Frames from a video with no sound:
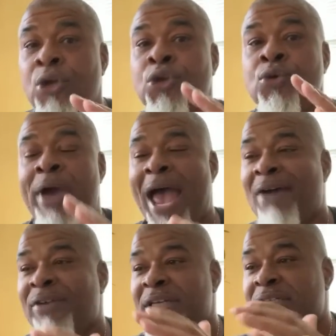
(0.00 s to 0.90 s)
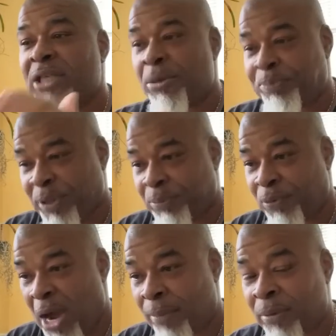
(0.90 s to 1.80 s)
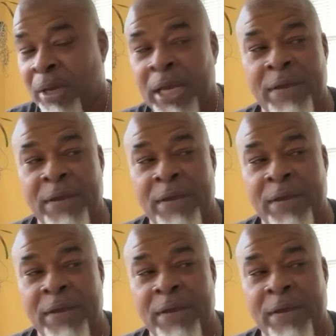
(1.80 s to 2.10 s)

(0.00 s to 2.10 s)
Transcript: you have a dumping problem.